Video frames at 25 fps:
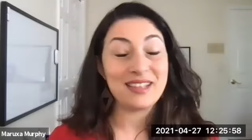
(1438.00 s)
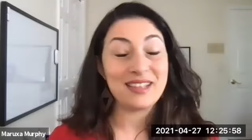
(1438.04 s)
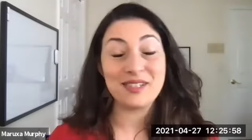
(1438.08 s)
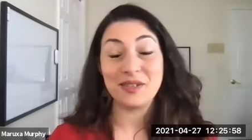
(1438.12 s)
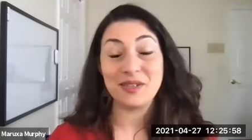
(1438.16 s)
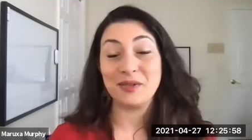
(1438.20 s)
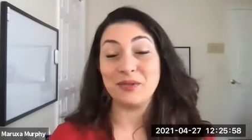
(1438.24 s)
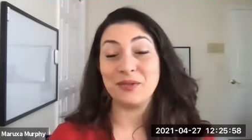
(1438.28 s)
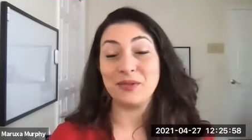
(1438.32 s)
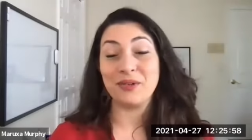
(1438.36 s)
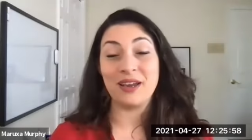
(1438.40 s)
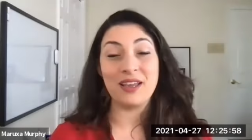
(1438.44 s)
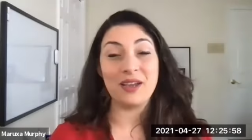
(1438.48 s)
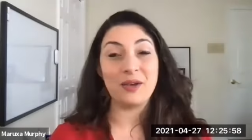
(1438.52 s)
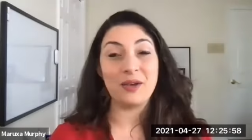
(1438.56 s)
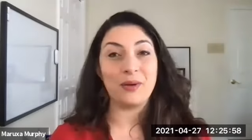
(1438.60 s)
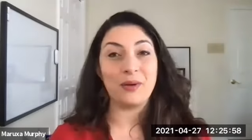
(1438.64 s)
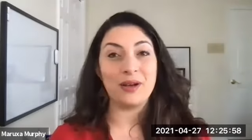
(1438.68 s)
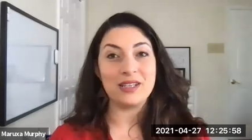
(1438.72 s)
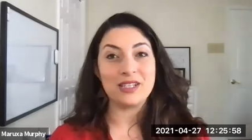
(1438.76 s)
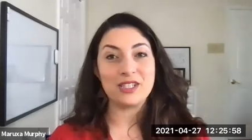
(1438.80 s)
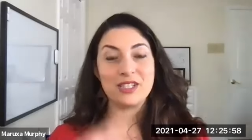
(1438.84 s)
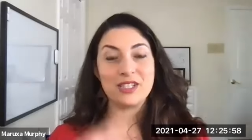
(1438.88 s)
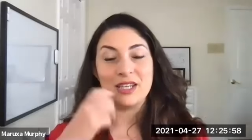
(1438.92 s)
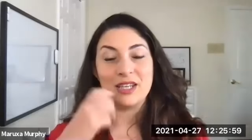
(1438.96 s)
that's a great
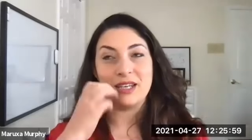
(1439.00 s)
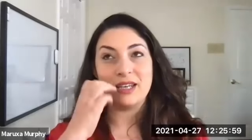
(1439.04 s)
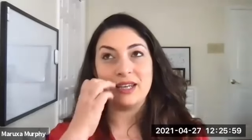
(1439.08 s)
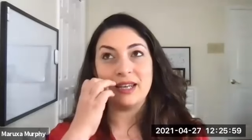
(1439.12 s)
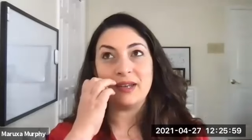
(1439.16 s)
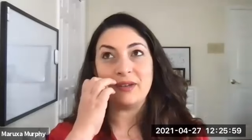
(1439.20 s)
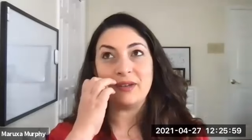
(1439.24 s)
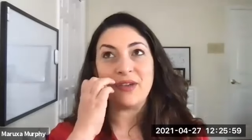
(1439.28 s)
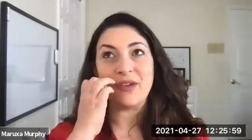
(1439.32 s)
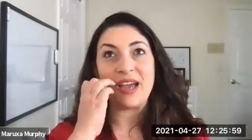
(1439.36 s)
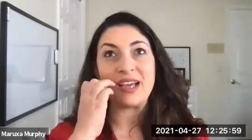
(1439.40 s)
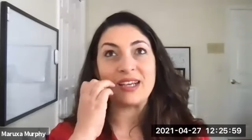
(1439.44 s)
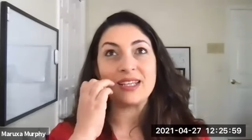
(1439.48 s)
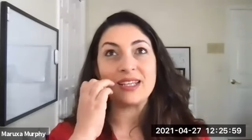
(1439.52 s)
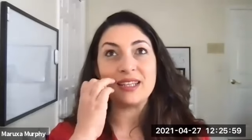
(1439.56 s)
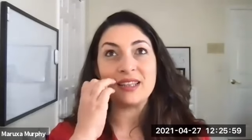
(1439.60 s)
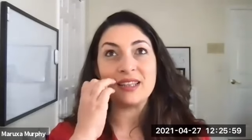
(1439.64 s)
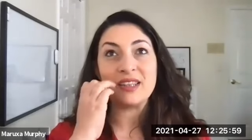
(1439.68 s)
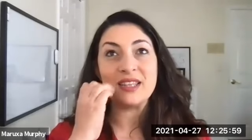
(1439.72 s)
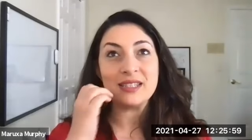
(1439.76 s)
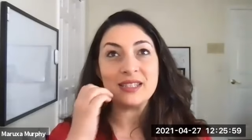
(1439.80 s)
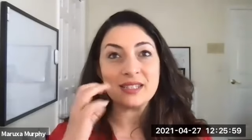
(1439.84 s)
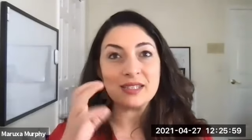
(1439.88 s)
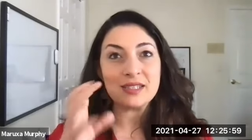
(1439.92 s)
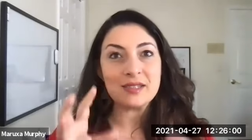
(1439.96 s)
question. In fact,
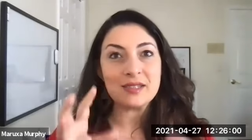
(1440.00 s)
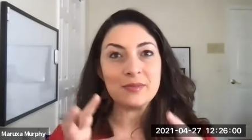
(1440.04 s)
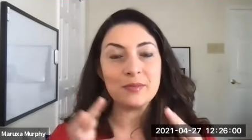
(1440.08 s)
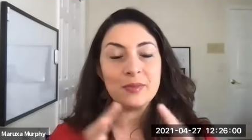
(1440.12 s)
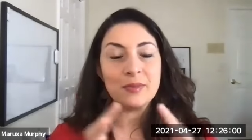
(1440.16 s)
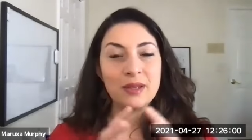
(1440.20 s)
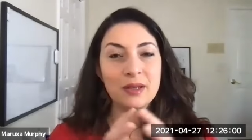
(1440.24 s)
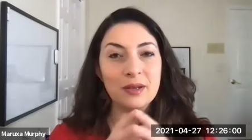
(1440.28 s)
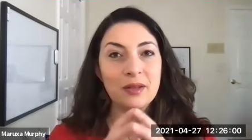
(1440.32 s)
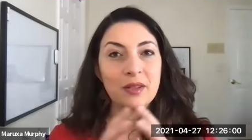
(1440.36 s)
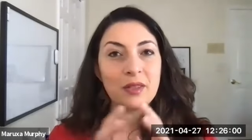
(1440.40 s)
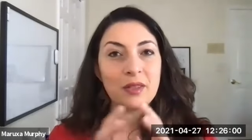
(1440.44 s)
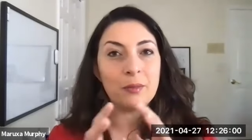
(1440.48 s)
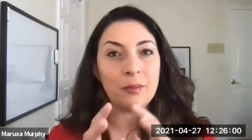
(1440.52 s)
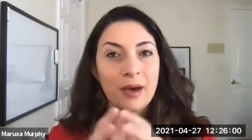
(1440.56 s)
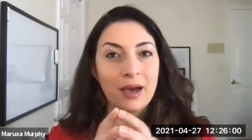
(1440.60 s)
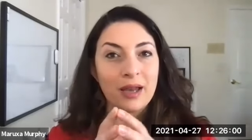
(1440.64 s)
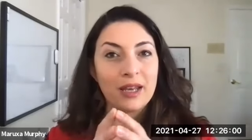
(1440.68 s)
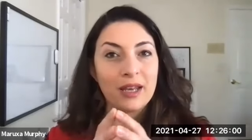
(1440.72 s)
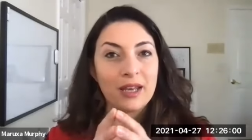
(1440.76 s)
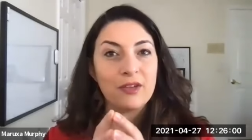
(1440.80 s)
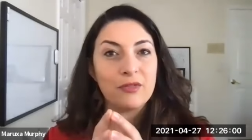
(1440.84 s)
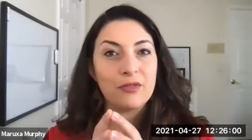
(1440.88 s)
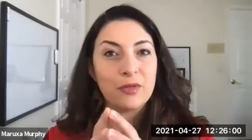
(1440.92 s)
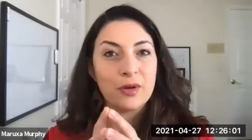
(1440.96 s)
this has been the
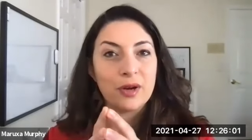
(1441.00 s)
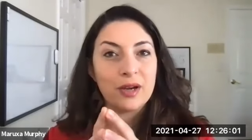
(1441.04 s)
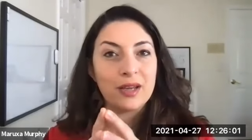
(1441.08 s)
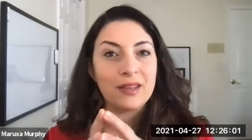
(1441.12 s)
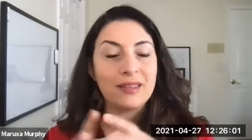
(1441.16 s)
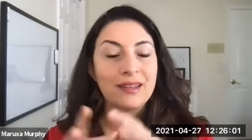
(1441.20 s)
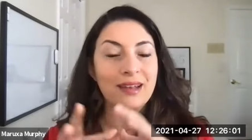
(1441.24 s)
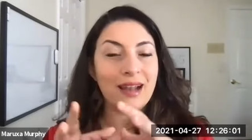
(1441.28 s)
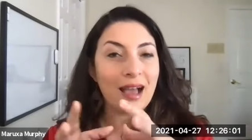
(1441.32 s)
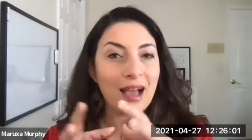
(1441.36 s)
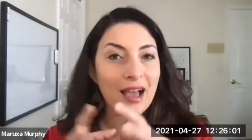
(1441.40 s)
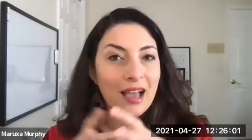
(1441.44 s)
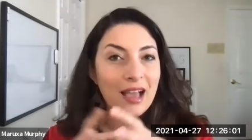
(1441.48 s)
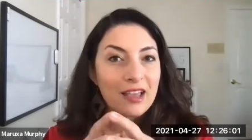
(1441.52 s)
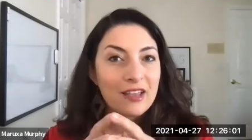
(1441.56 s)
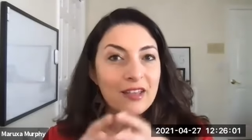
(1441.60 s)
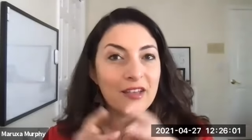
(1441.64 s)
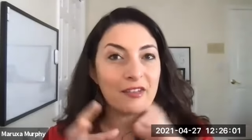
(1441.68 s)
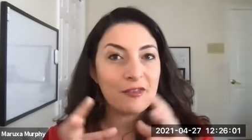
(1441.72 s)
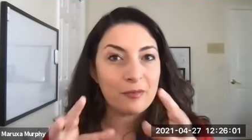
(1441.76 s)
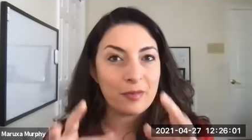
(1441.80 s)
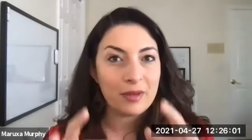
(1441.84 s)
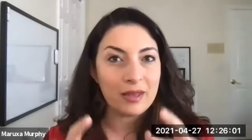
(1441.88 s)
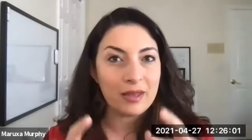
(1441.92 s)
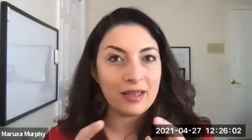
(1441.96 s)
body of work that I
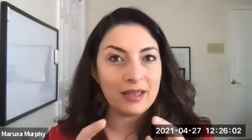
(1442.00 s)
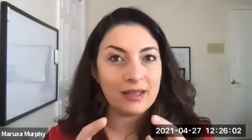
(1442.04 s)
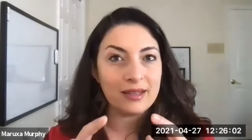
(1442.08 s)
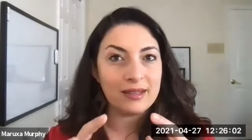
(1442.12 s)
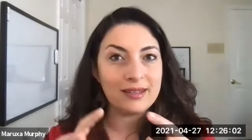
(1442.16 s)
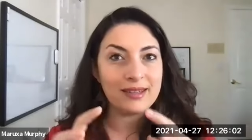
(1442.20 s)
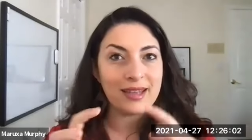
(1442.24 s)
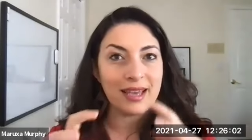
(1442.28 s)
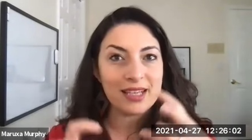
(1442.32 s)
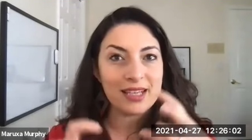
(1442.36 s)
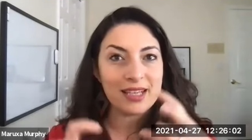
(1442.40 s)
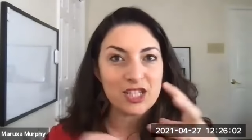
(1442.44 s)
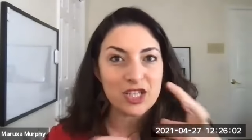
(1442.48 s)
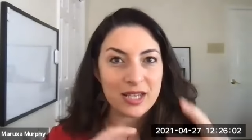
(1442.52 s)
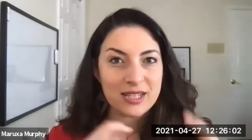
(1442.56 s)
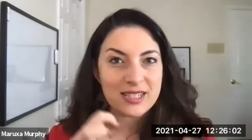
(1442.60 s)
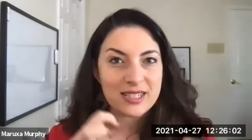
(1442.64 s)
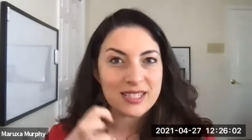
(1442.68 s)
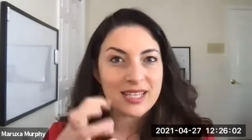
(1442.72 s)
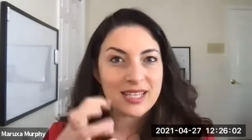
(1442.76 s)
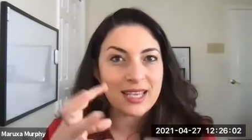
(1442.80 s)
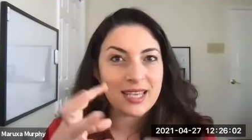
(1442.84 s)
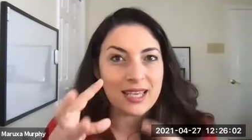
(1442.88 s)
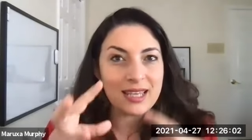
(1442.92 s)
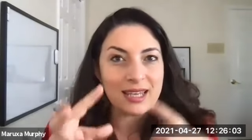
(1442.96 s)
have been
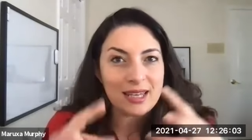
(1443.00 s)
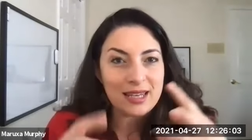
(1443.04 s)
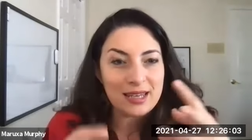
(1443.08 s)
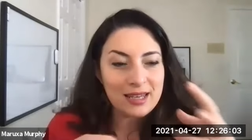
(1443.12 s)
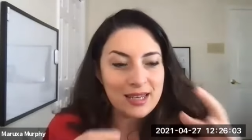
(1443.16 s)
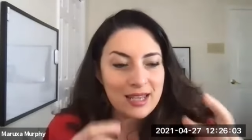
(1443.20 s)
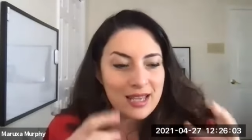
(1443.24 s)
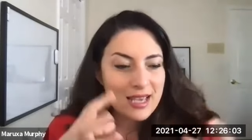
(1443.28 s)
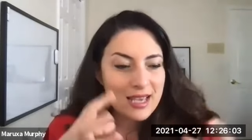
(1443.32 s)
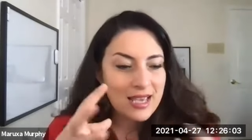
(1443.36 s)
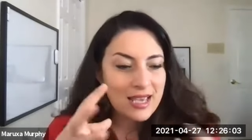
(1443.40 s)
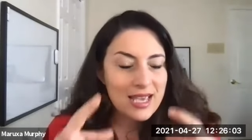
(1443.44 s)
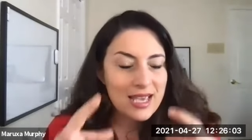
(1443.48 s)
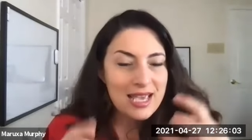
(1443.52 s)
digesting and,